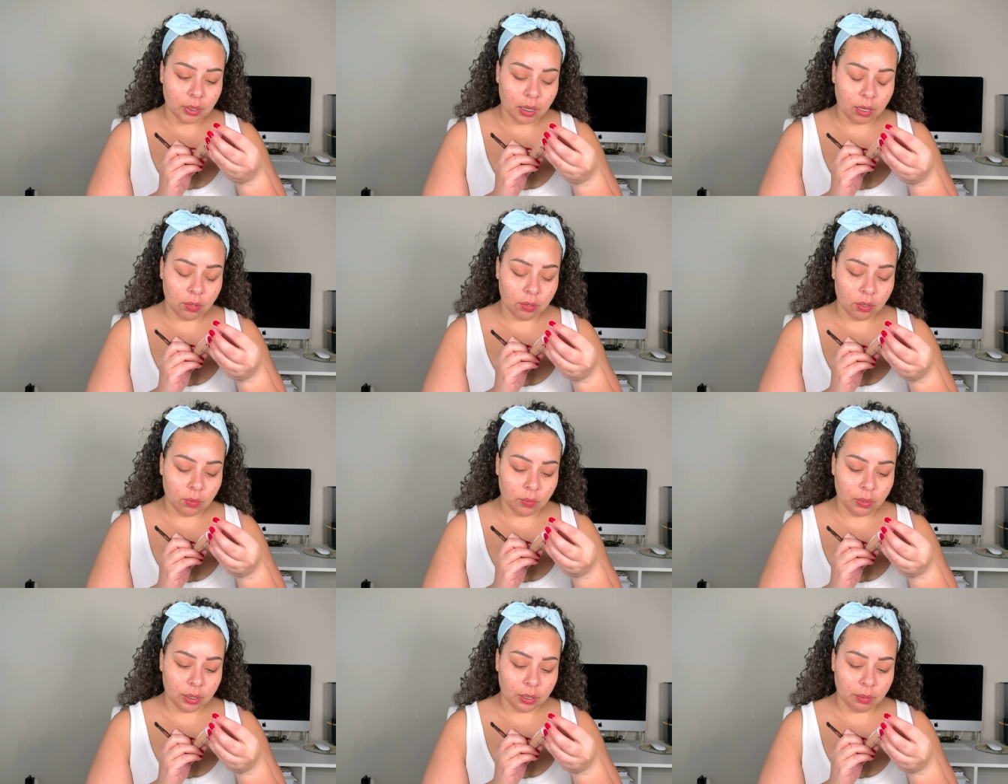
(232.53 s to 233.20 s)
I don't
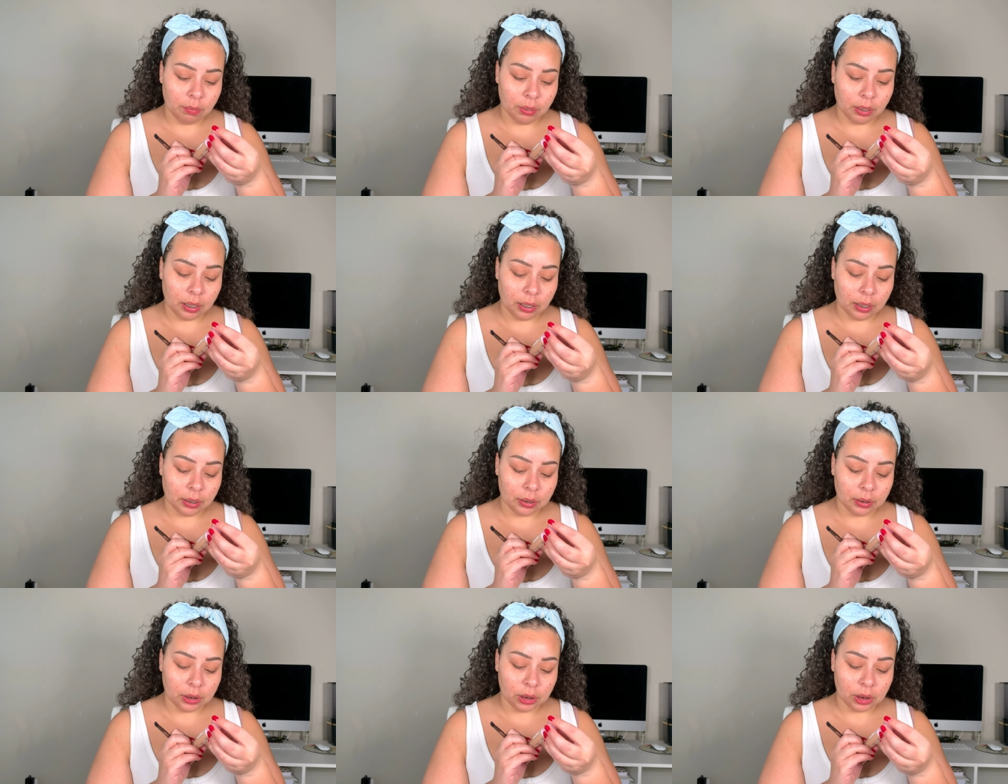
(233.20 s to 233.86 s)
know what number that
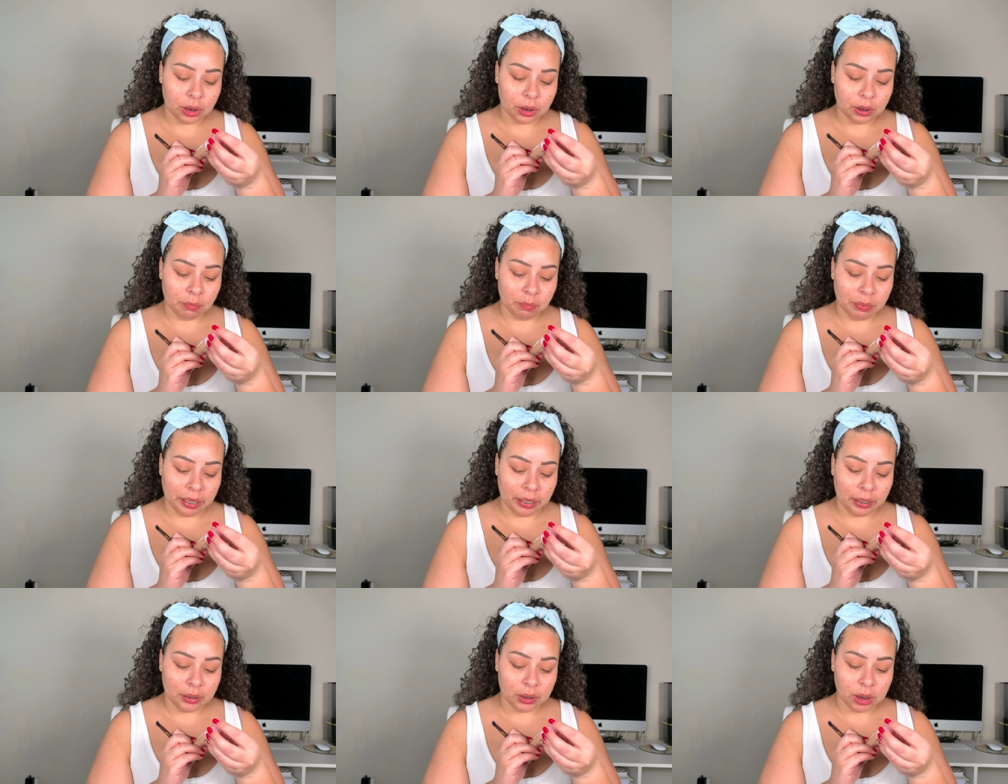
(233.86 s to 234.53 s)
is, it's just
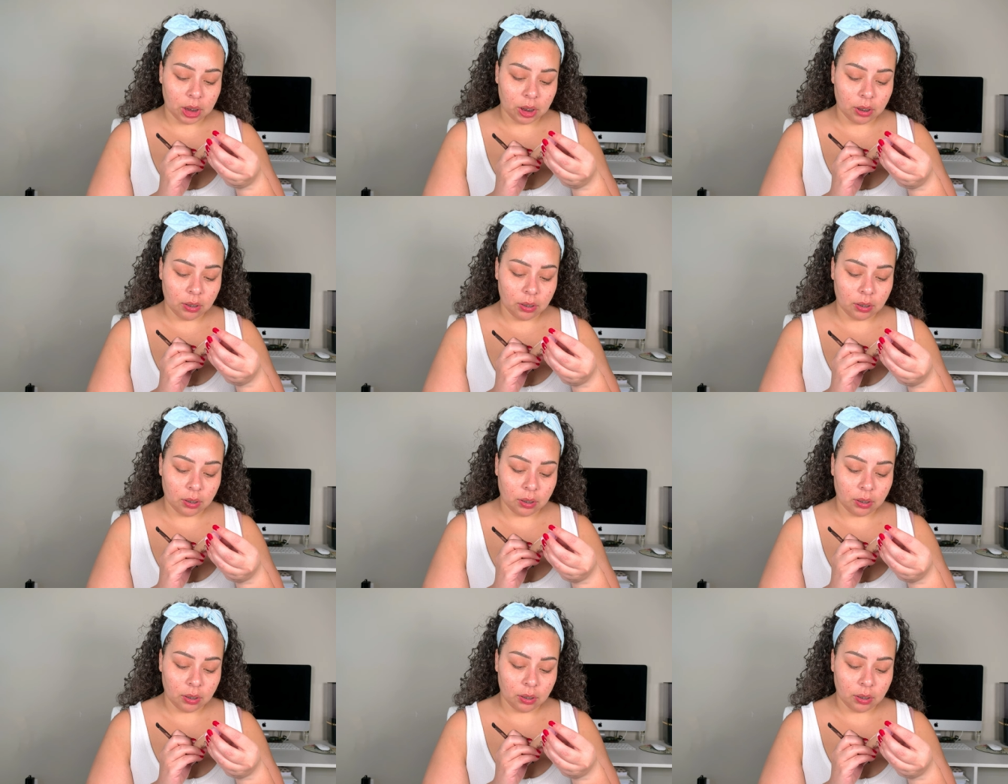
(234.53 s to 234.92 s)
beige